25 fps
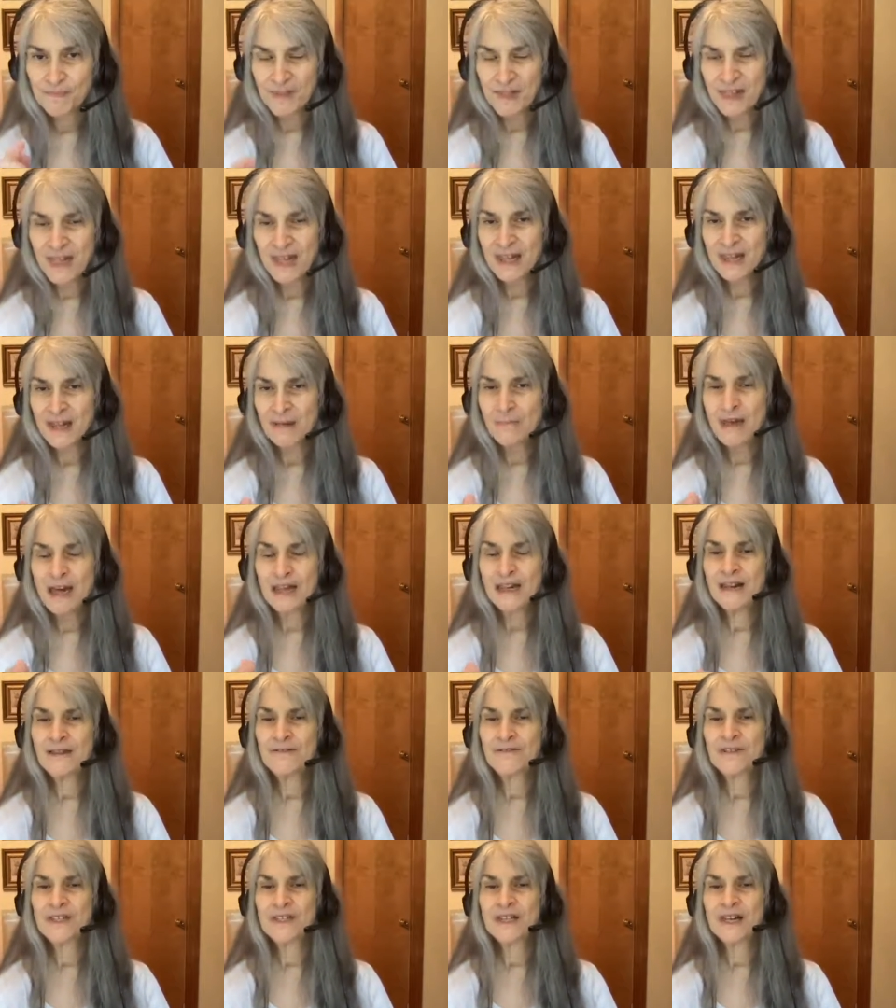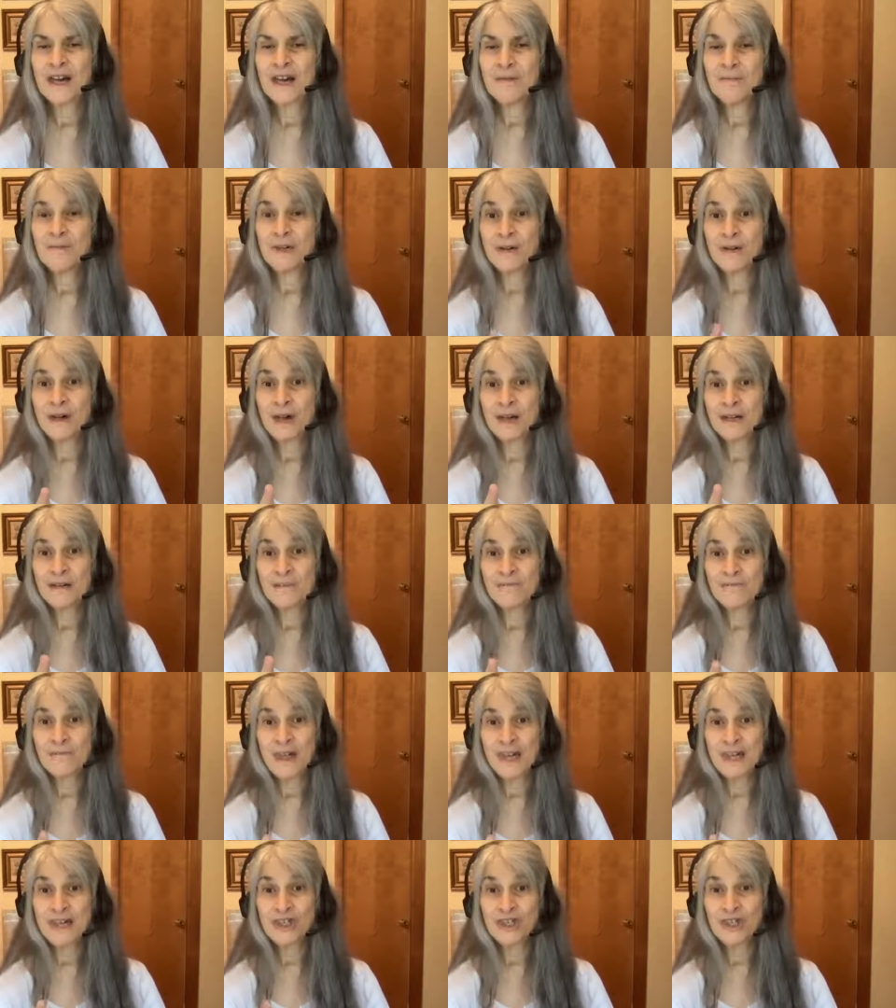Think about every time you had a
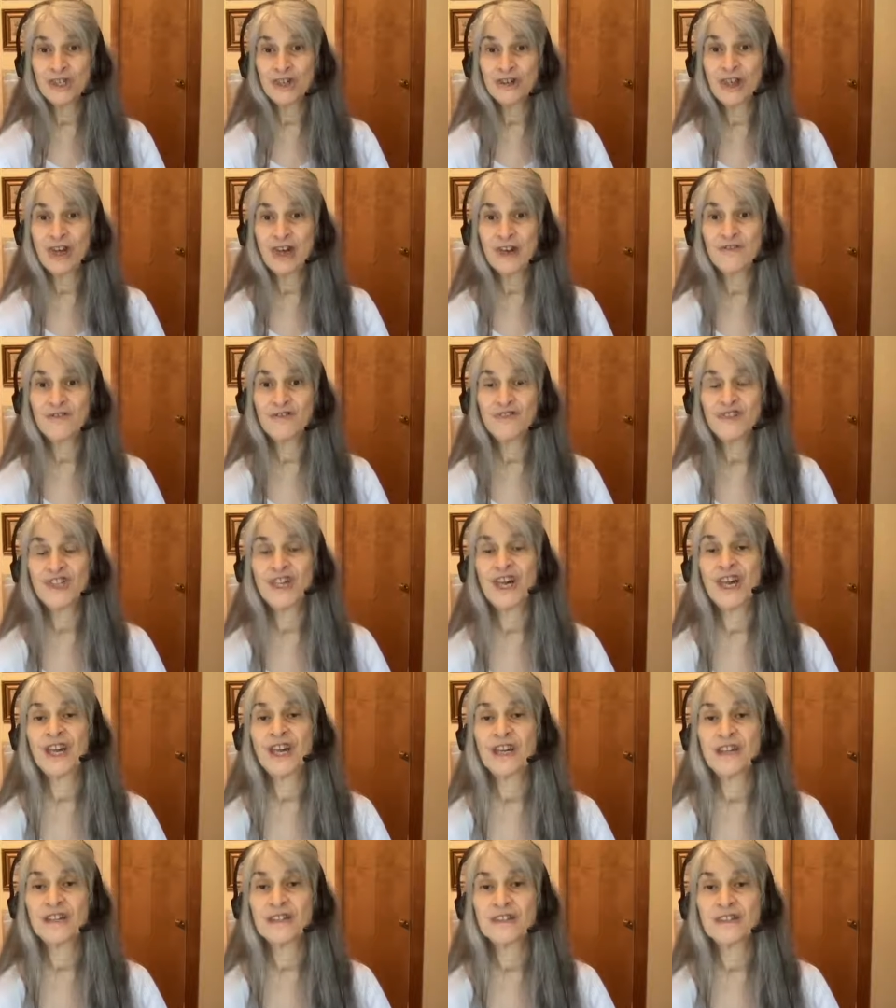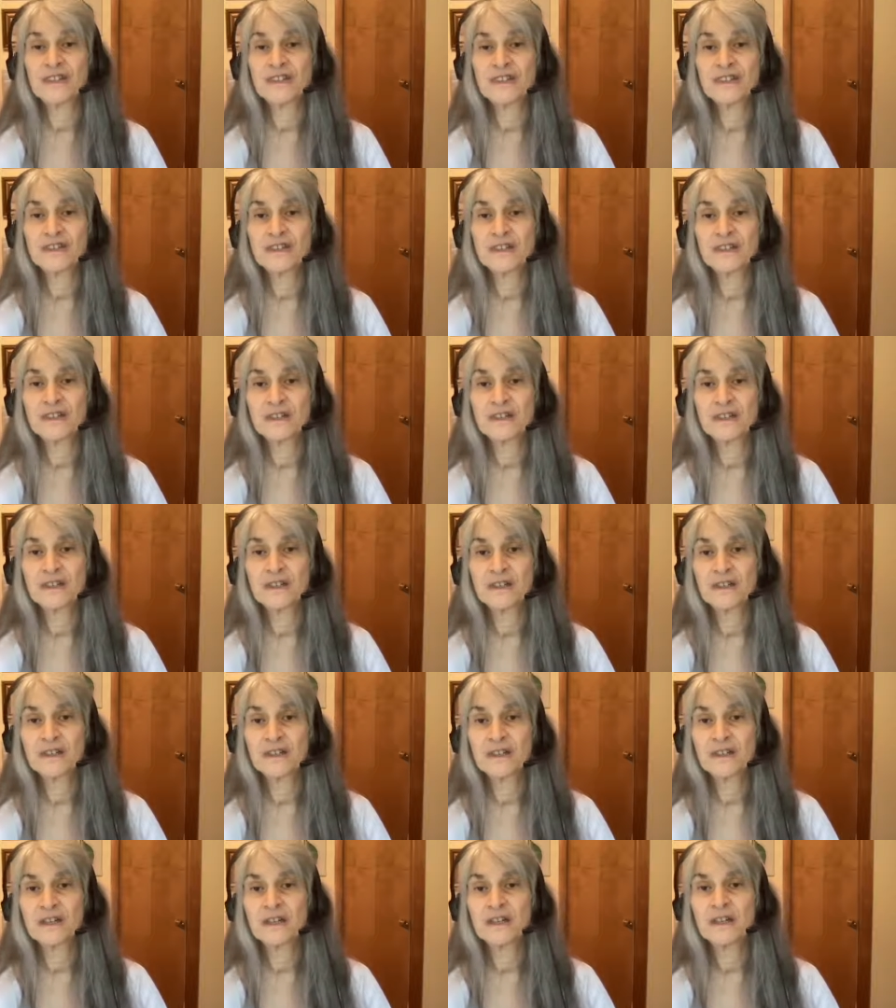major life change.
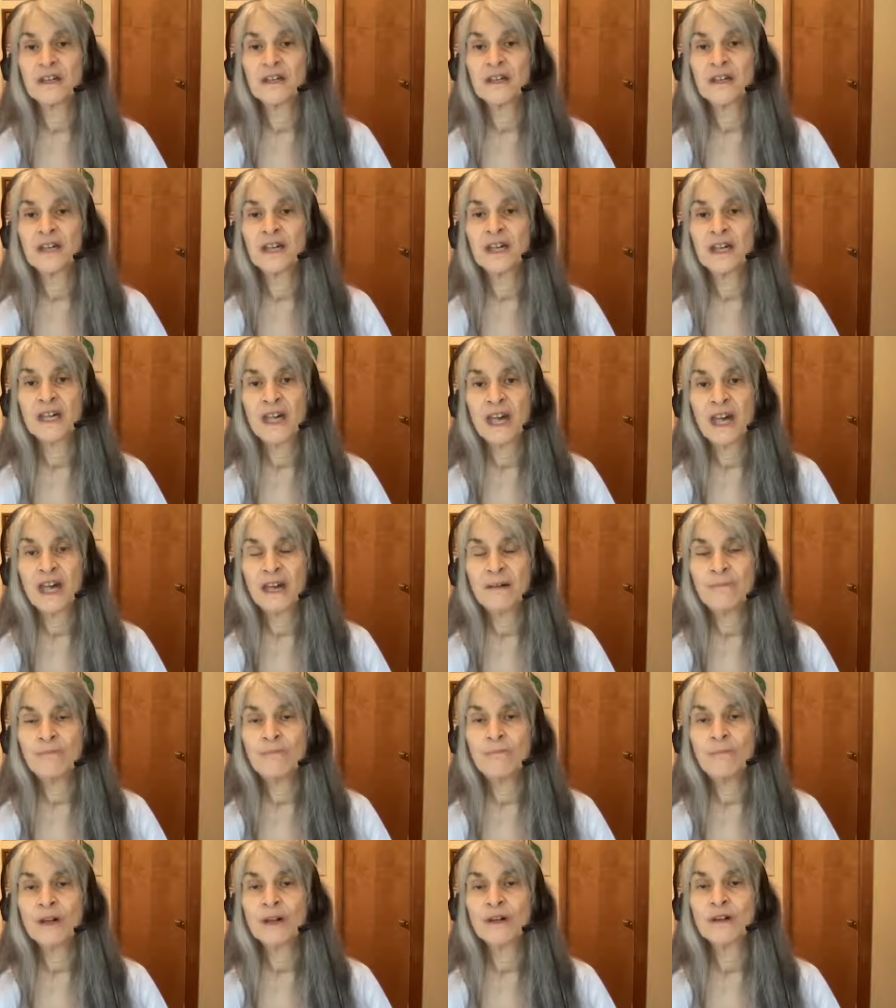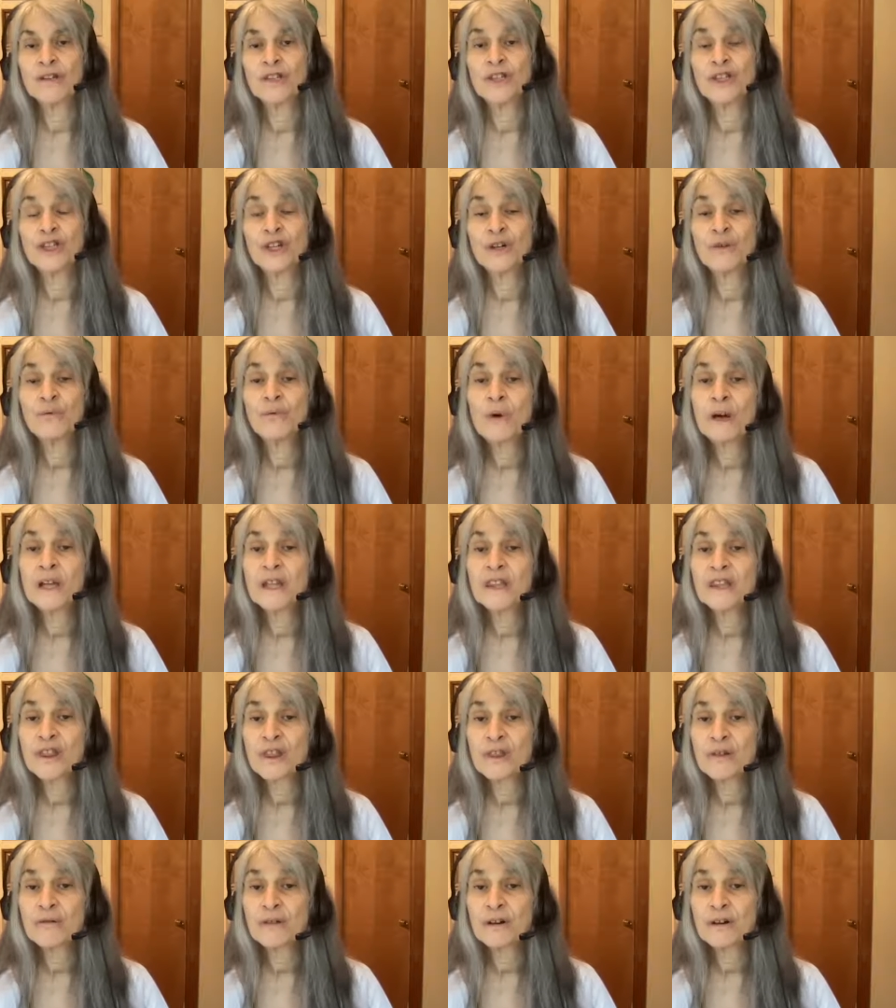It came because you went
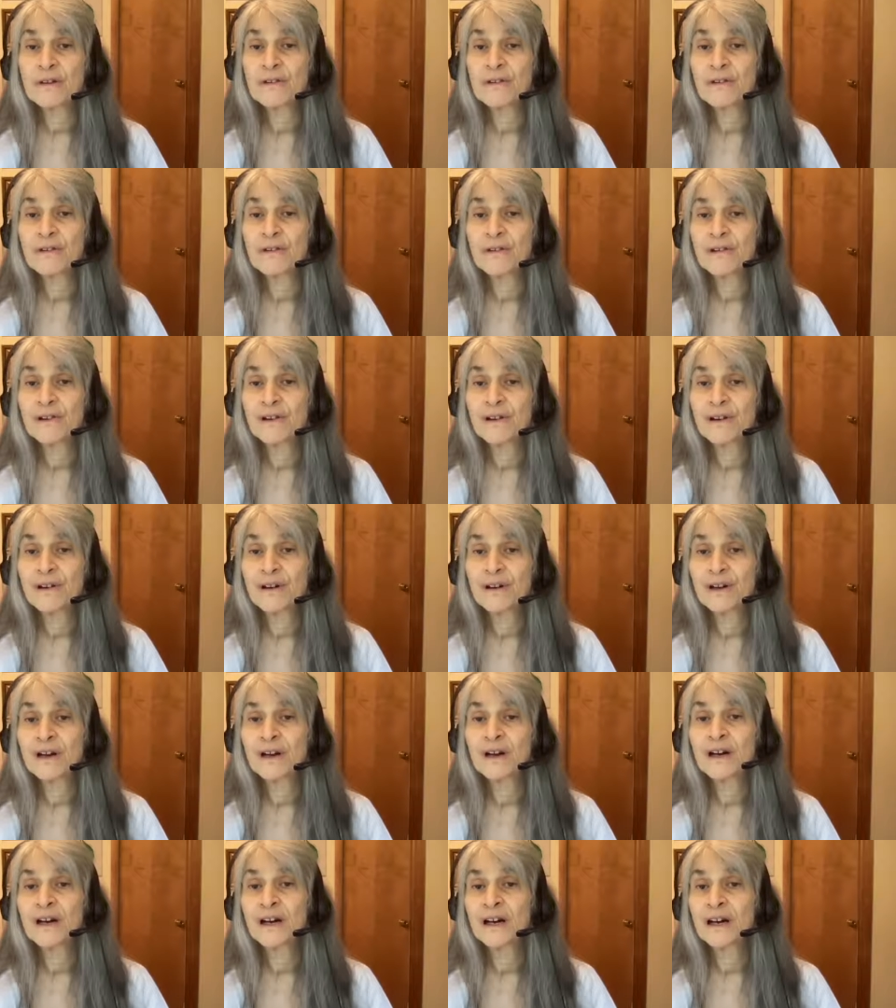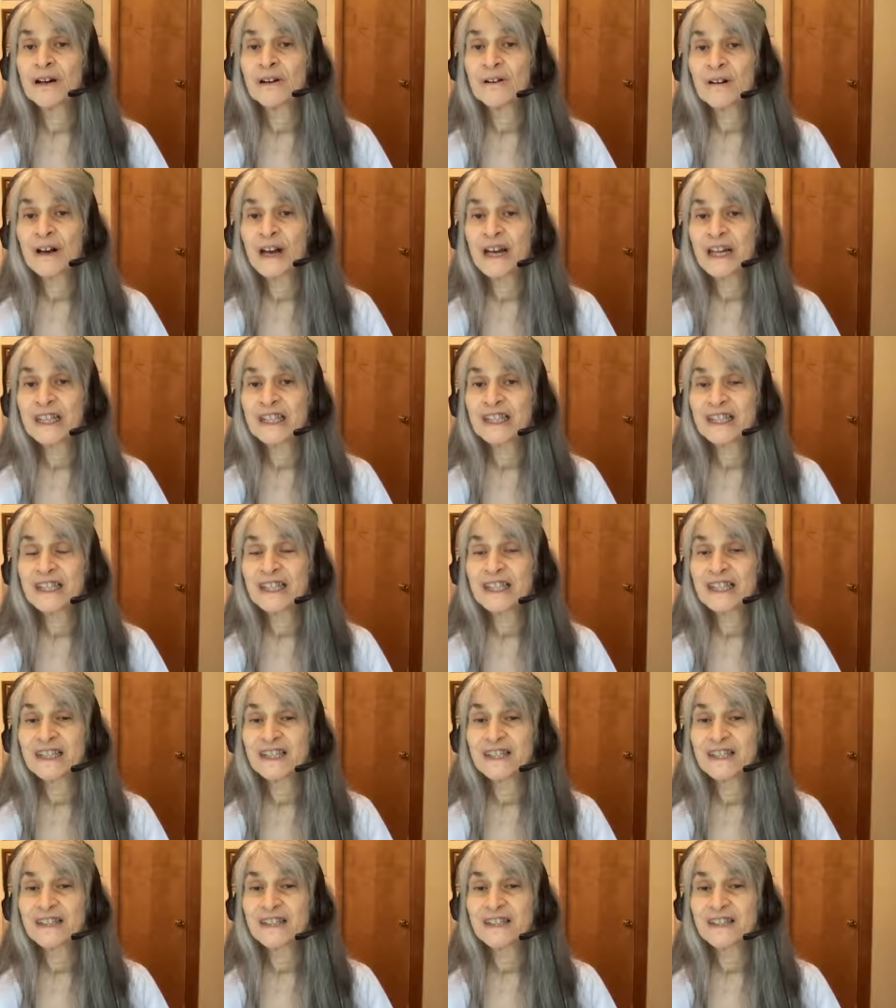through a
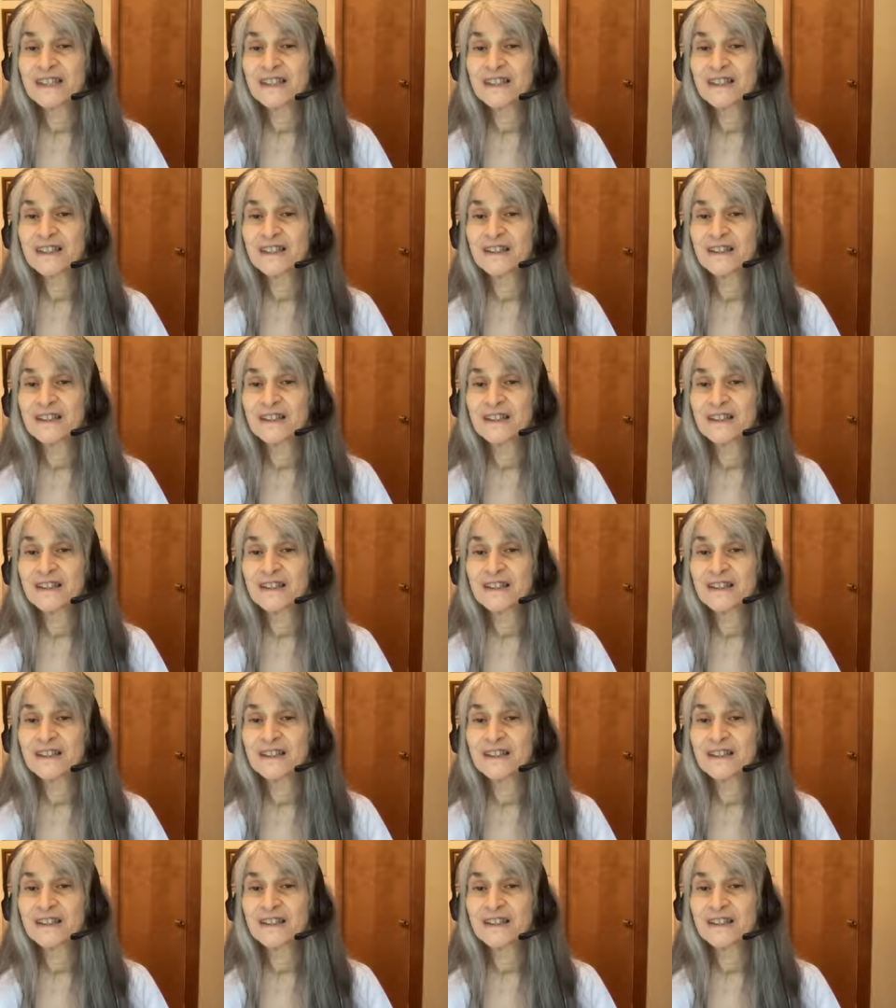crisis.